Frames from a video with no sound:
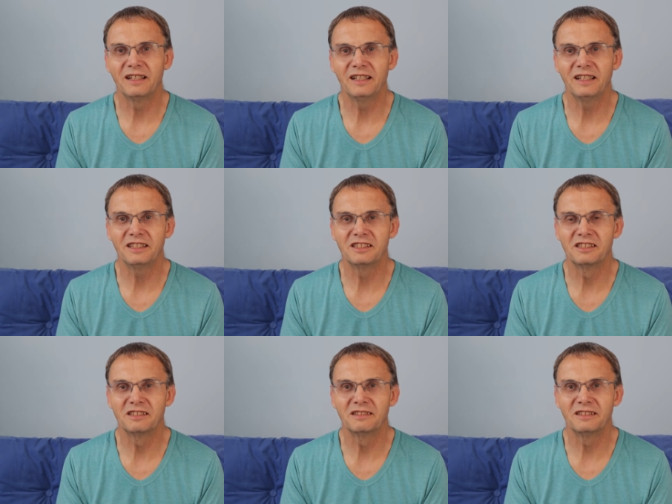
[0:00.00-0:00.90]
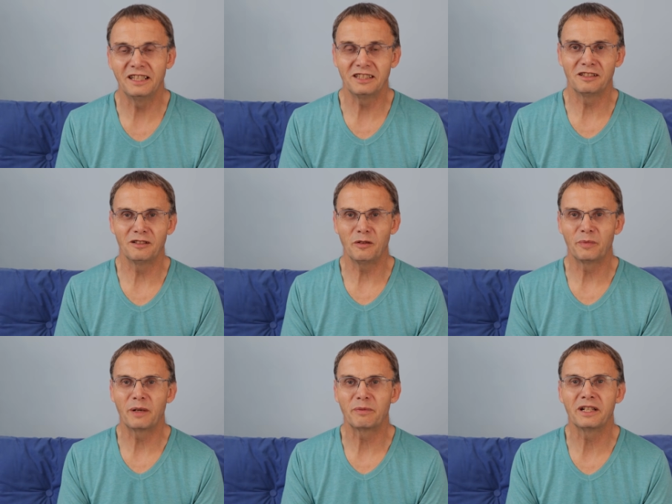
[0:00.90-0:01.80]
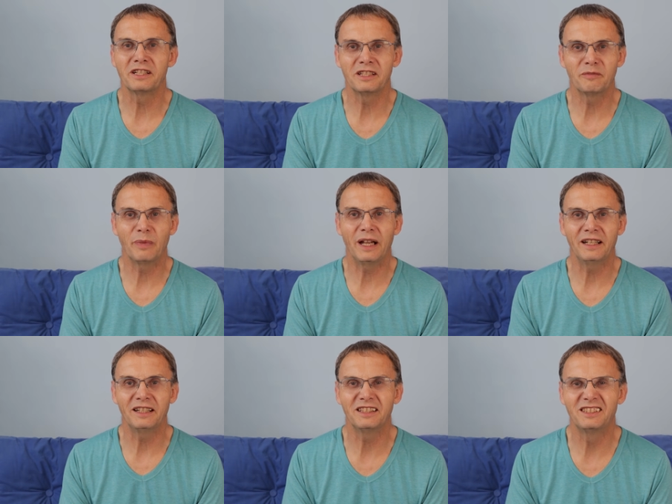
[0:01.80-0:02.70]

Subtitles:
It needs a lot of preparation to paint.